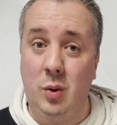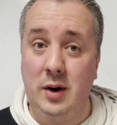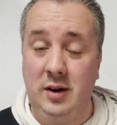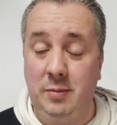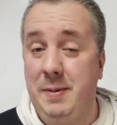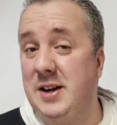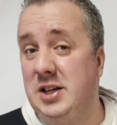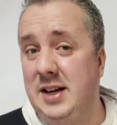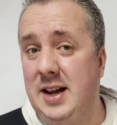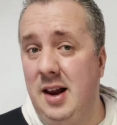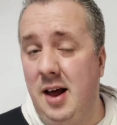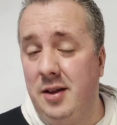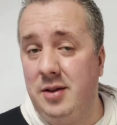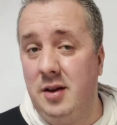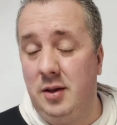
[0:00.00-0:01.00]
And especially in
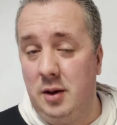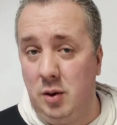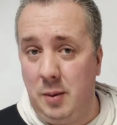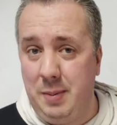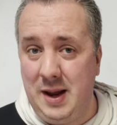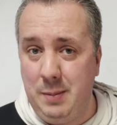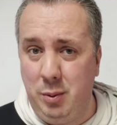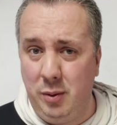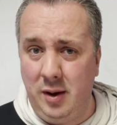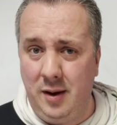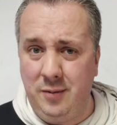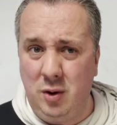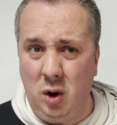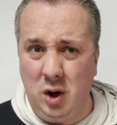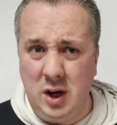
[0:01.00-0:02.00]
London, there are people that
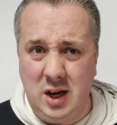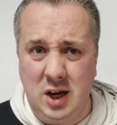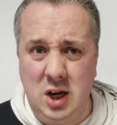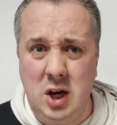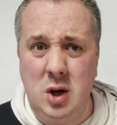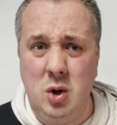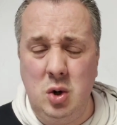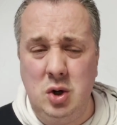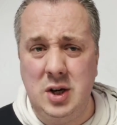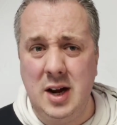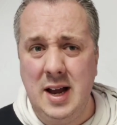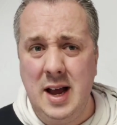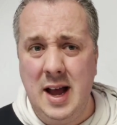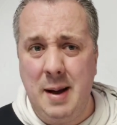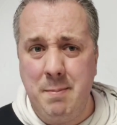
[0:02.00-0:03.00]
have got huge
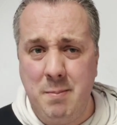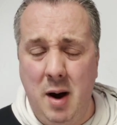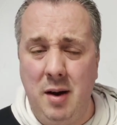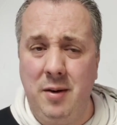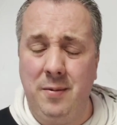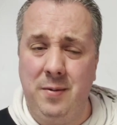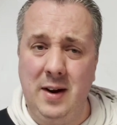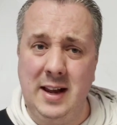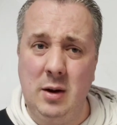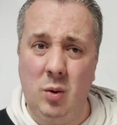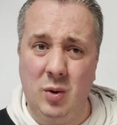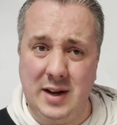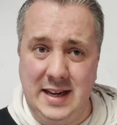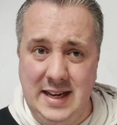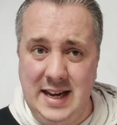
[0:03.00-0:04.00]
monthly
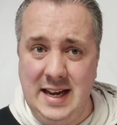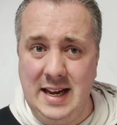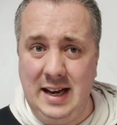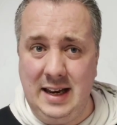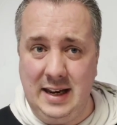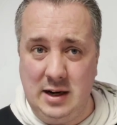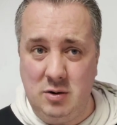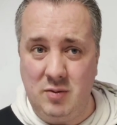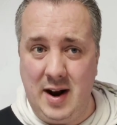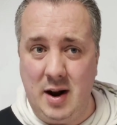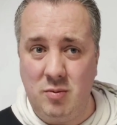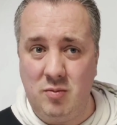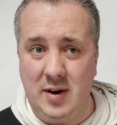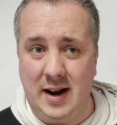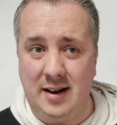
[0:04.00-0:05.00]
or yearly
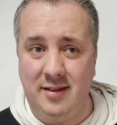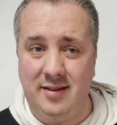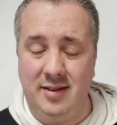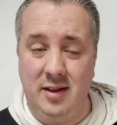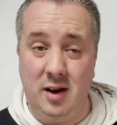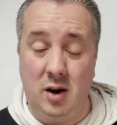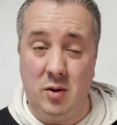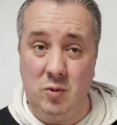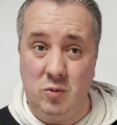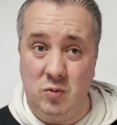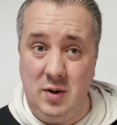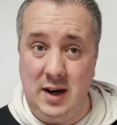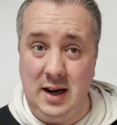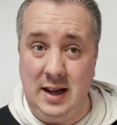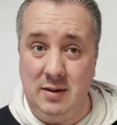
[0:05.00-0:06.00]
ground rents that are
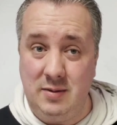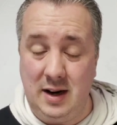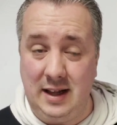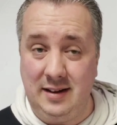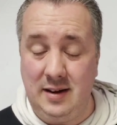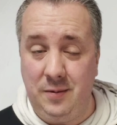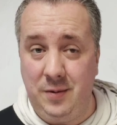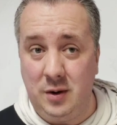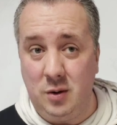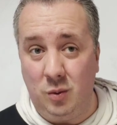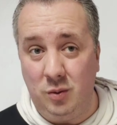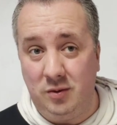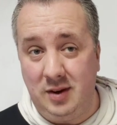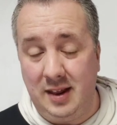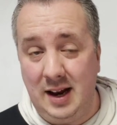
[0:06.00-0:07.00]
really, really
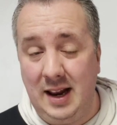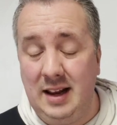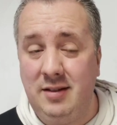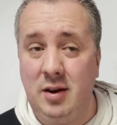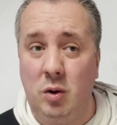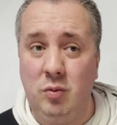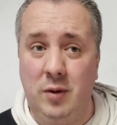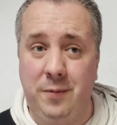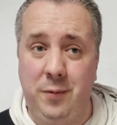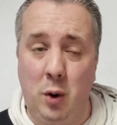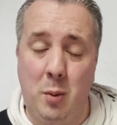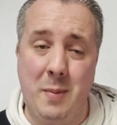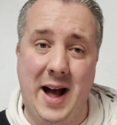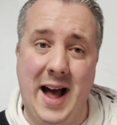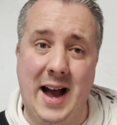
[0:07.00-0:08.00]
difficult. So the Leasehold
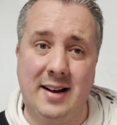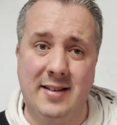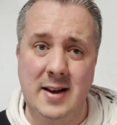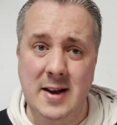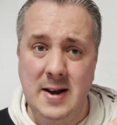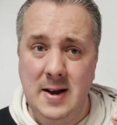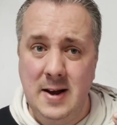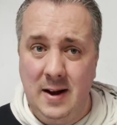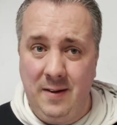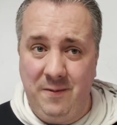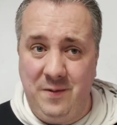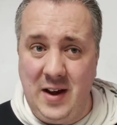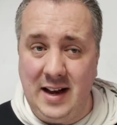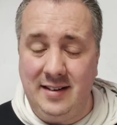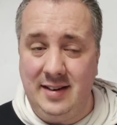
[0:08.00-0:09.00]
Reform Act
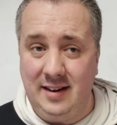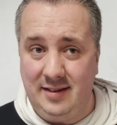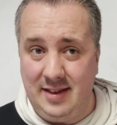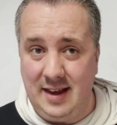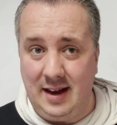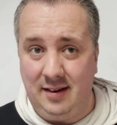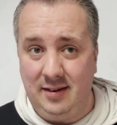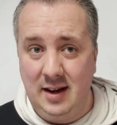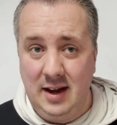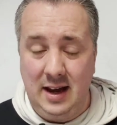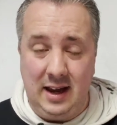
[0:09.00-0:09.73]
fixes this.